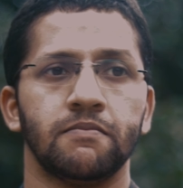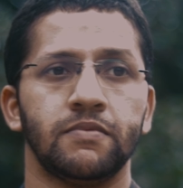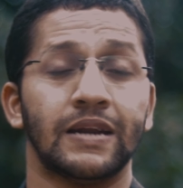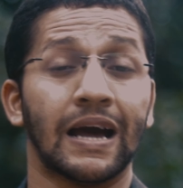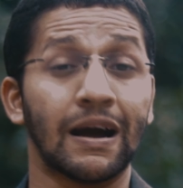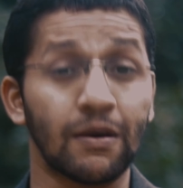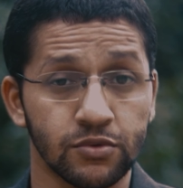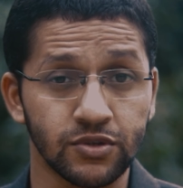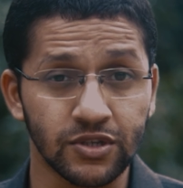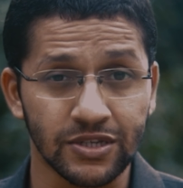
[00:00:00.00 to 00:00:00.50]

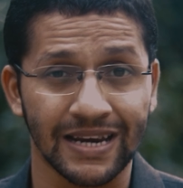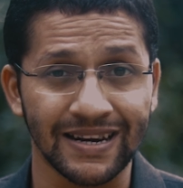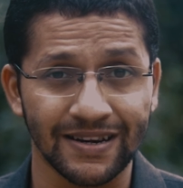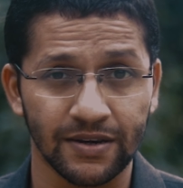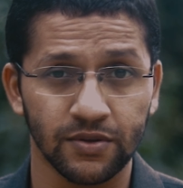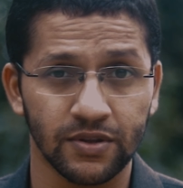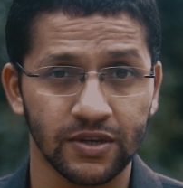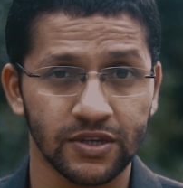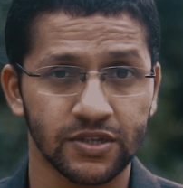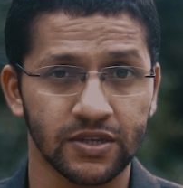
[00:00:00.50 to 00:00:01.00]
downside
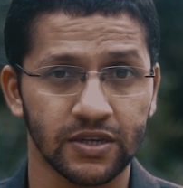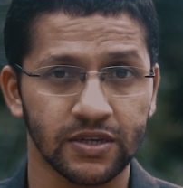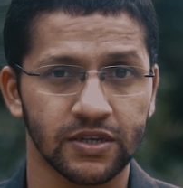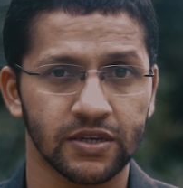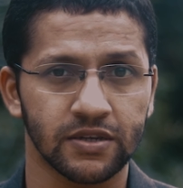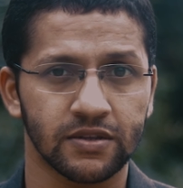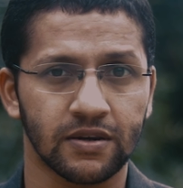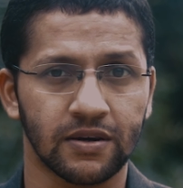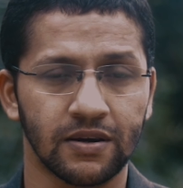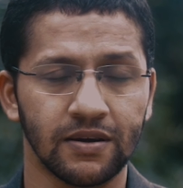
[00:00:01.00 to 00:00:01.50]
to this
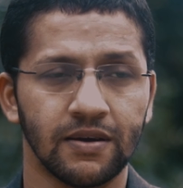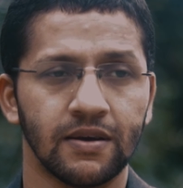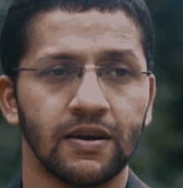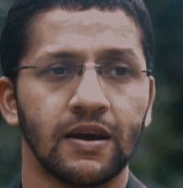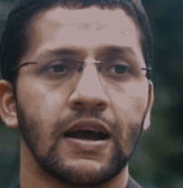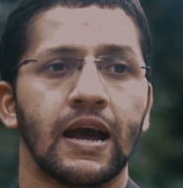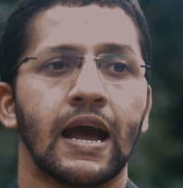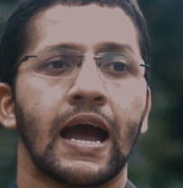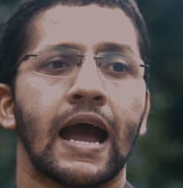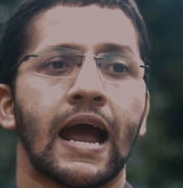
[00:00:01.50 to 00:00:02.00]
nakshatra,
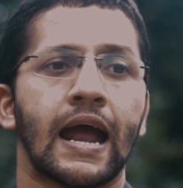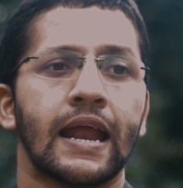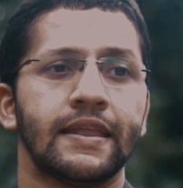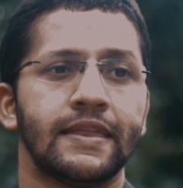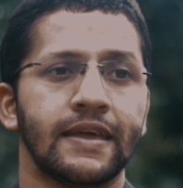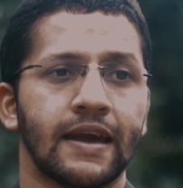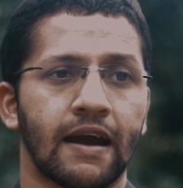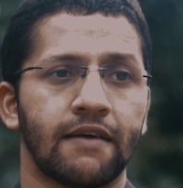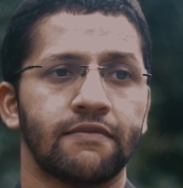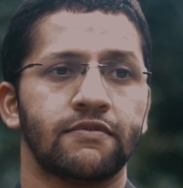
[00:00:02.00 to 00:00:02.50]
and
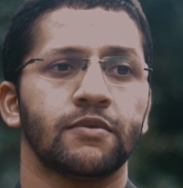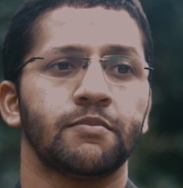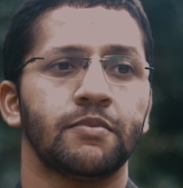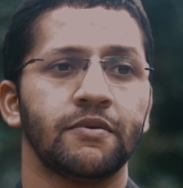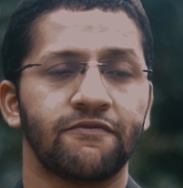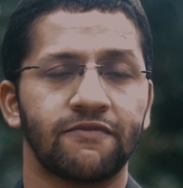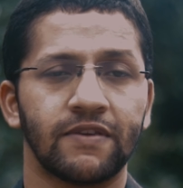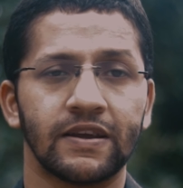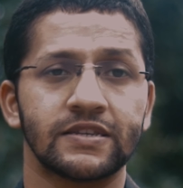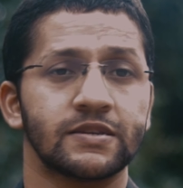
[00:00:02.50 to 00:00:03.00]
they have to be
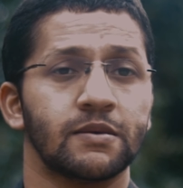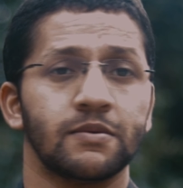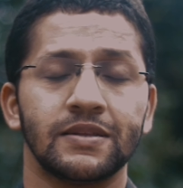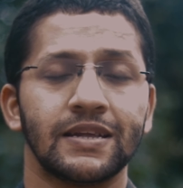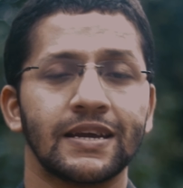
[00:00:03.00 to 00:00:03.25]
flexible.